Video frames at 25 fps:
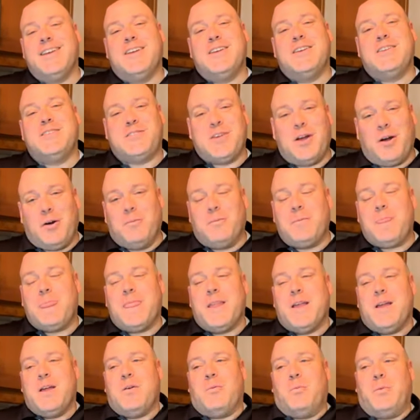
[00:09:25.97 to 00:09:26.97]
So
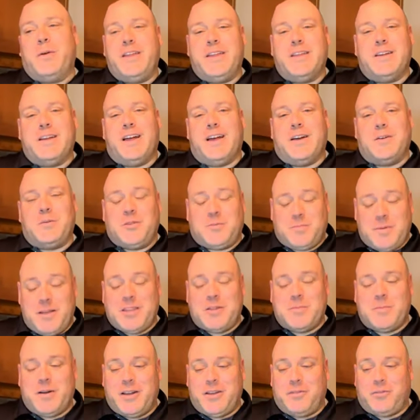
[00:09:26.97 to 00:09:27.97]
we, uh, we spent
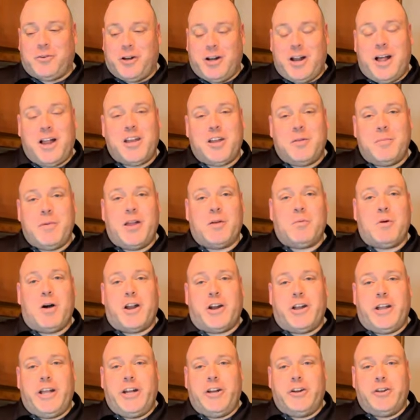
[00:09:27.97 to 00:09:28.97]
the money for an on-demand
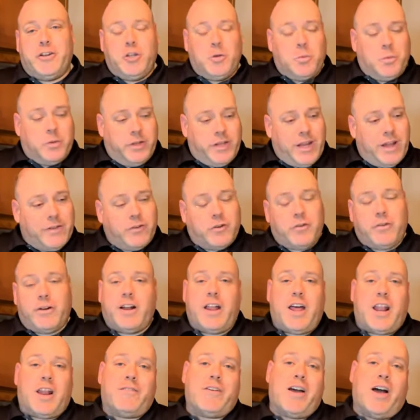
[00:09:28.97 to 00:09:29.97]
water heater. You will never run
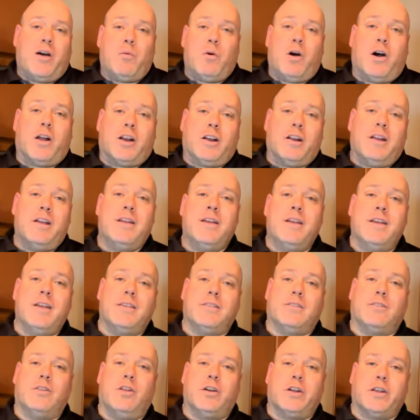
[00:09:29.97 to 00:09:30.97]
out of hot water
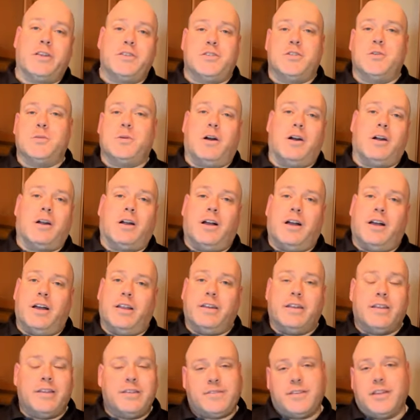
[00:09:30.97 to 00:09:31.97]
as long as you are
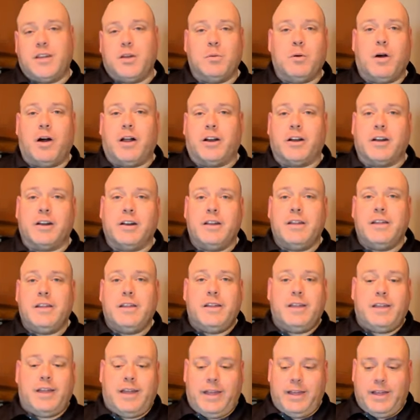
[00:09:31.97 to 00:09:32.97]
on city water
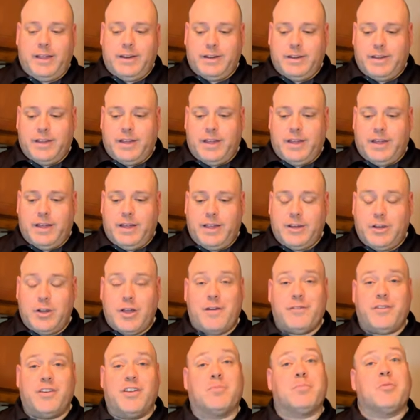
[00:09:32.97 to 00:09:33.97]
and, uh, and you
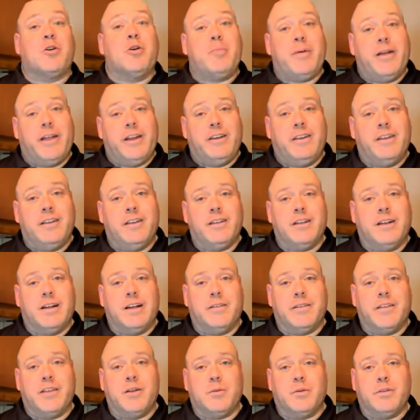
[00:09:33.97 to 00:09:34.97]
have enough propane.
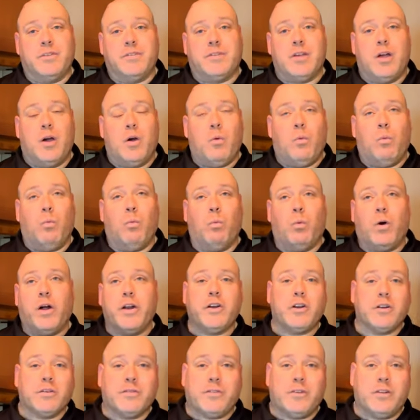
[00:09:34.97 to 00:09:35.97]
Uh, it was
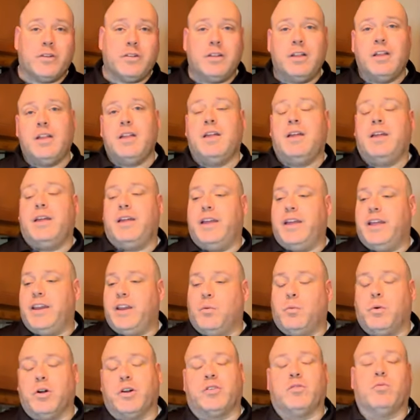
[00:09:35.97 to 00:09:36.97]
wonderful and
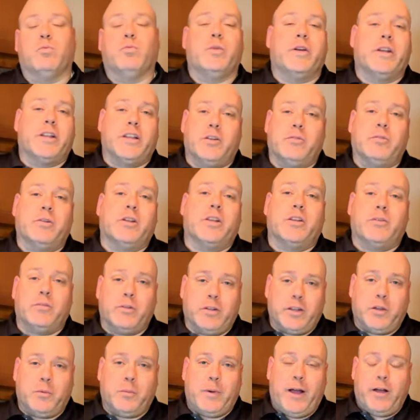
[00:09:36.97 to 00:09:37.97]
it worked really, really,
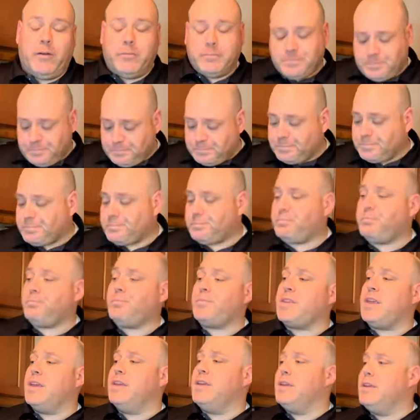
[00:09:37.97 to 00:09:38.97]
really well.
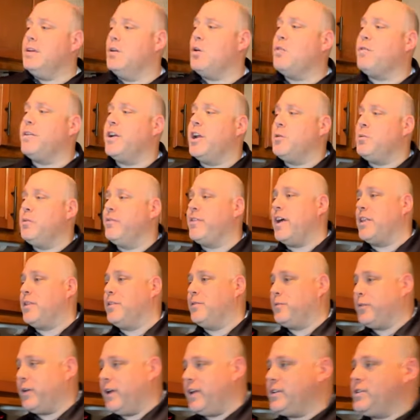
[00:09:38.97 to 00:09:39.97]
Over here, we've got the
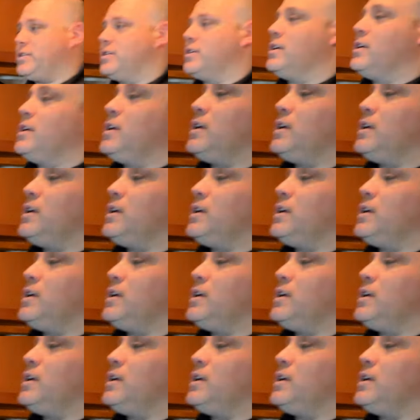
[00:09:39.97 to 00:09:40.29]
fridge.